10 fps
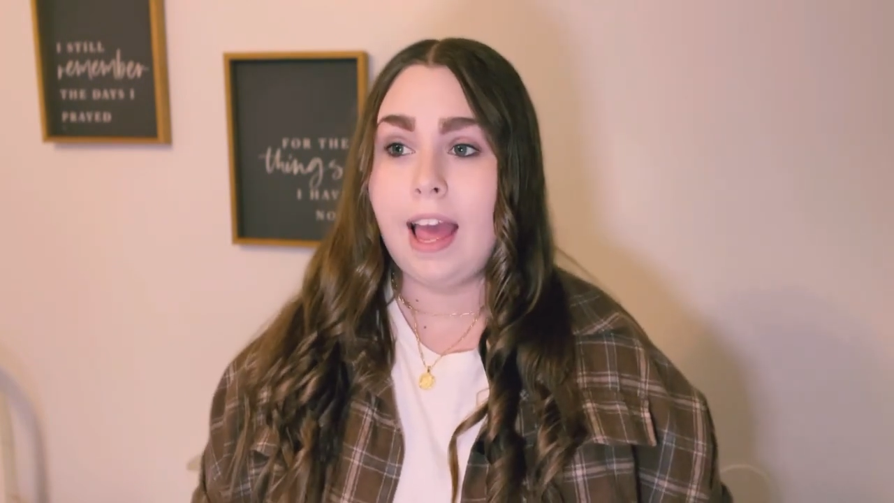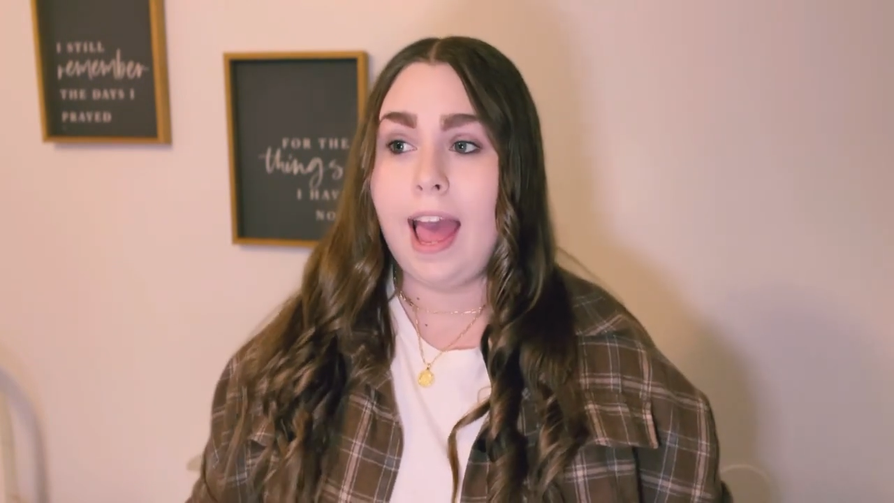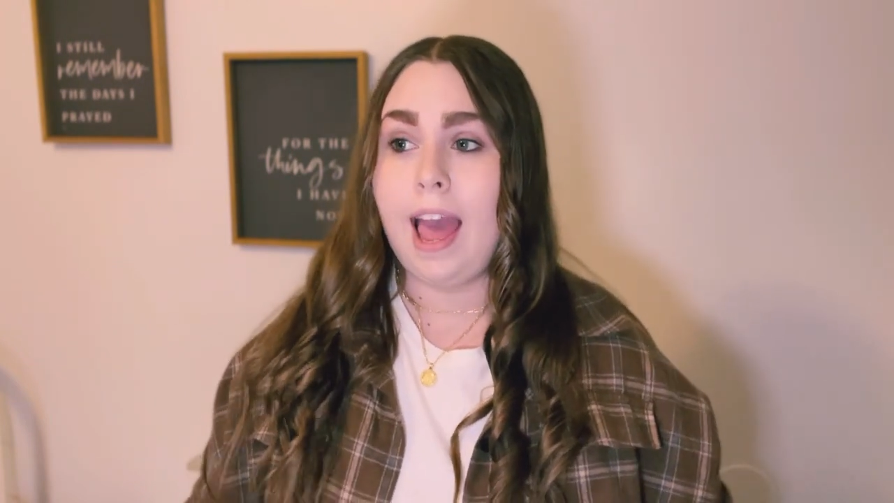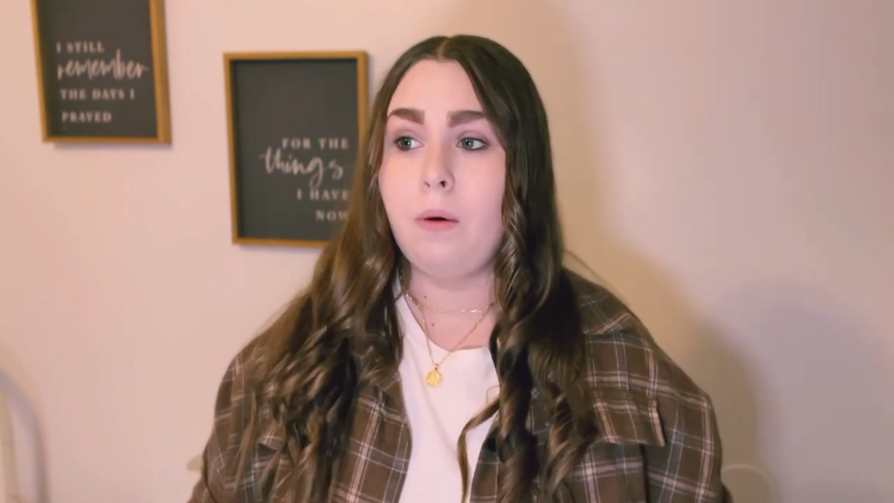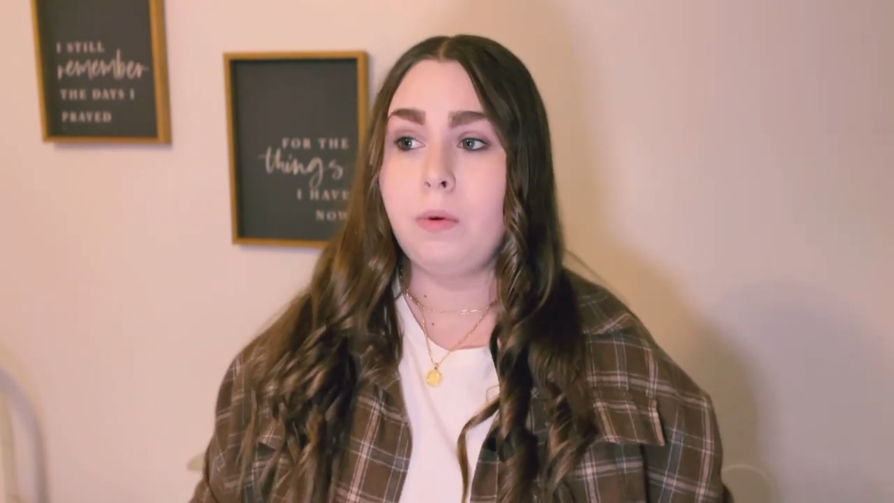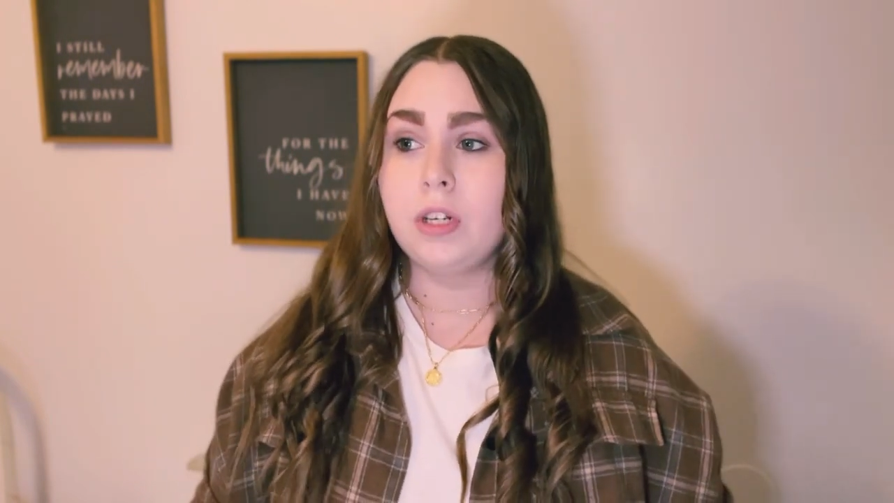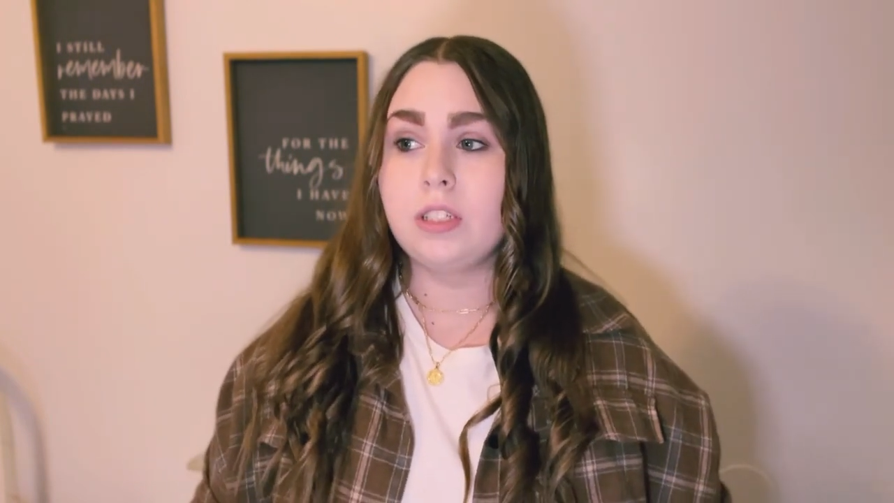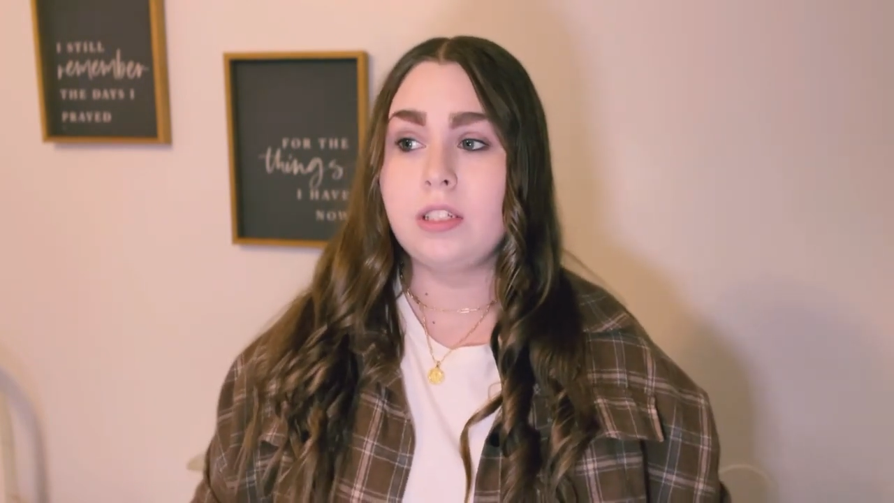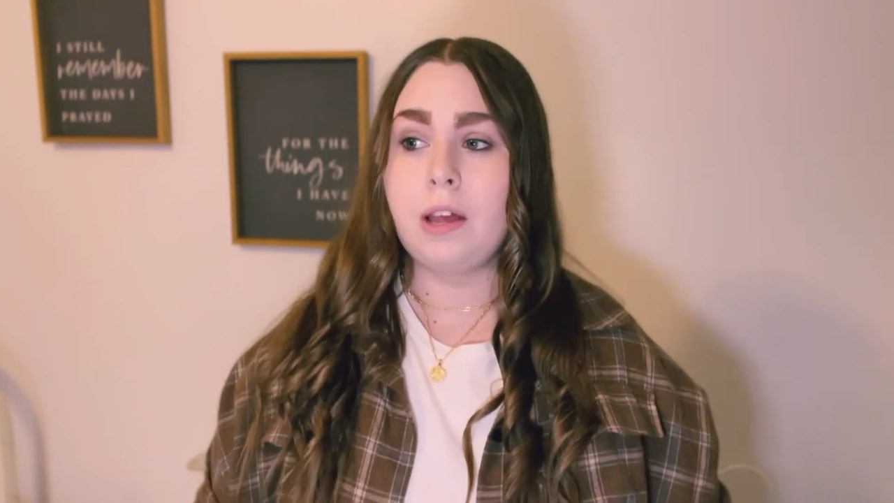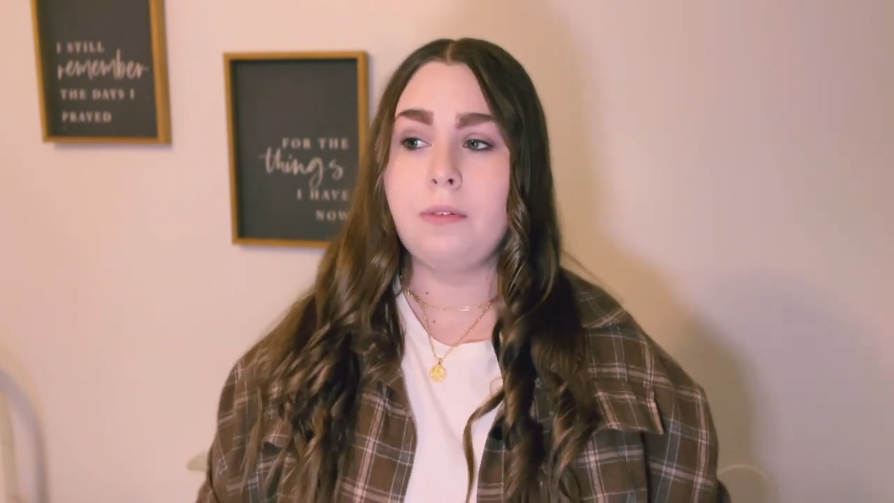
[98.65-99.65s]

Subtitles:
hours